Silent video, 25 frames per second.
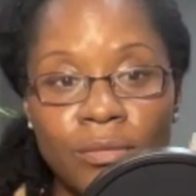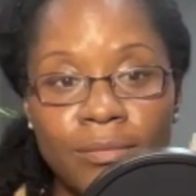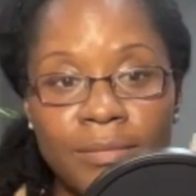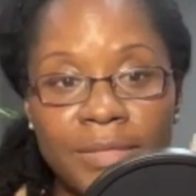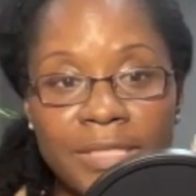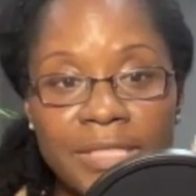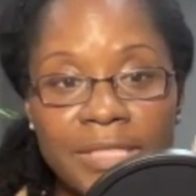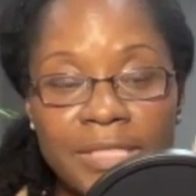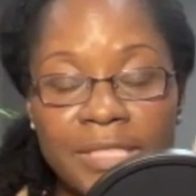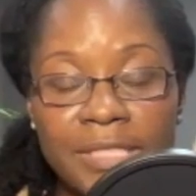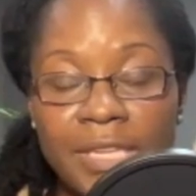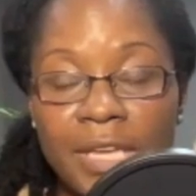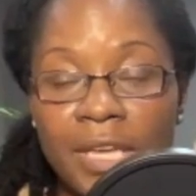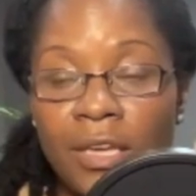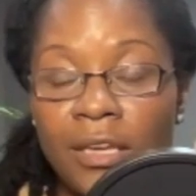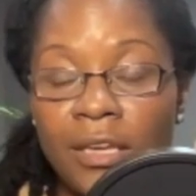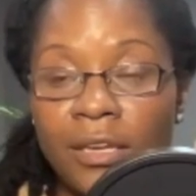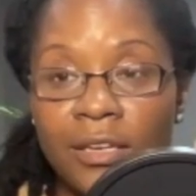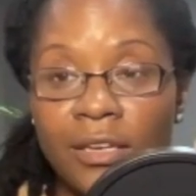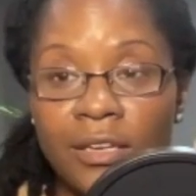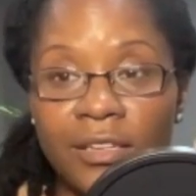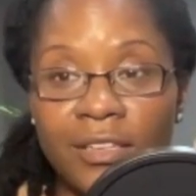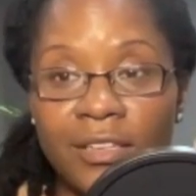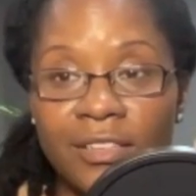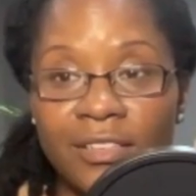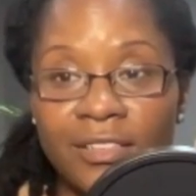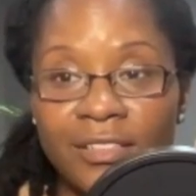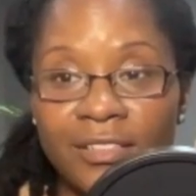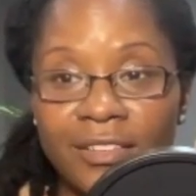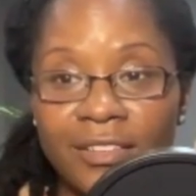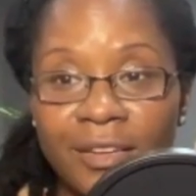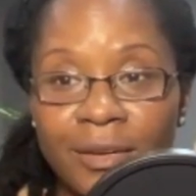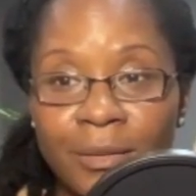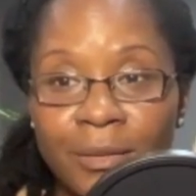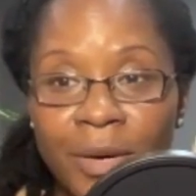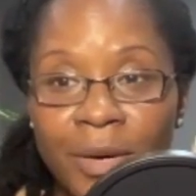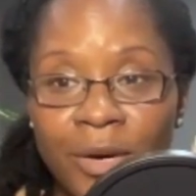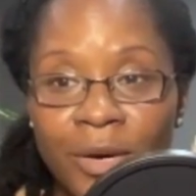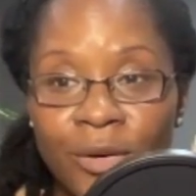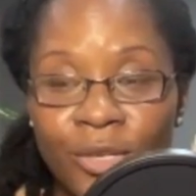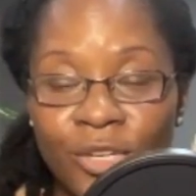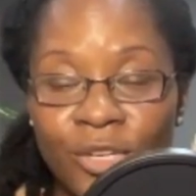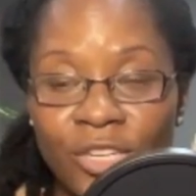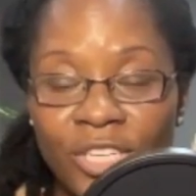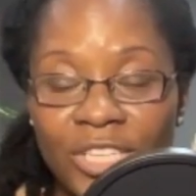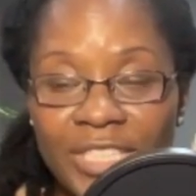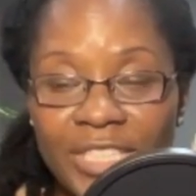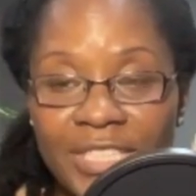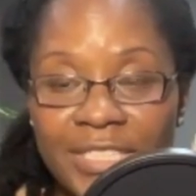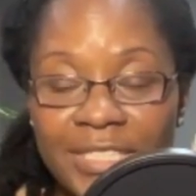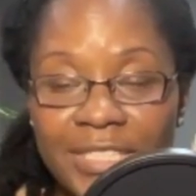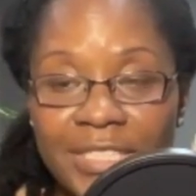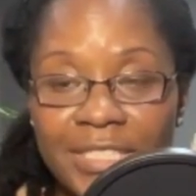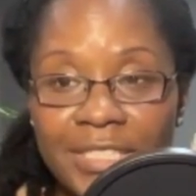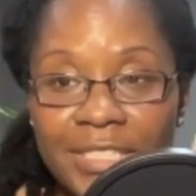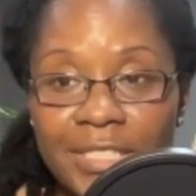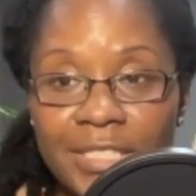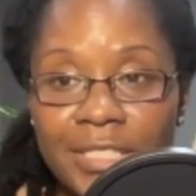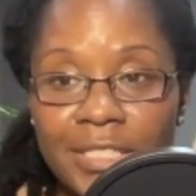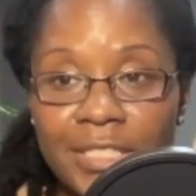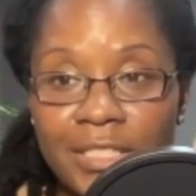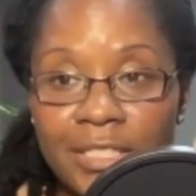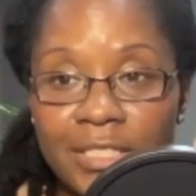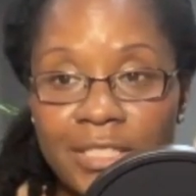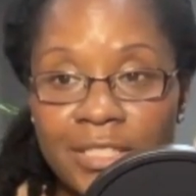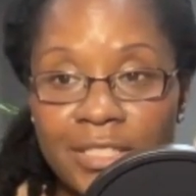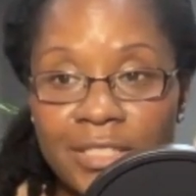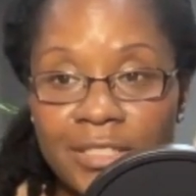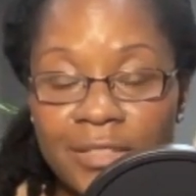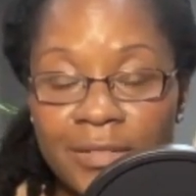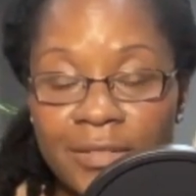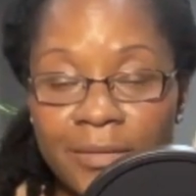mistake about your existence.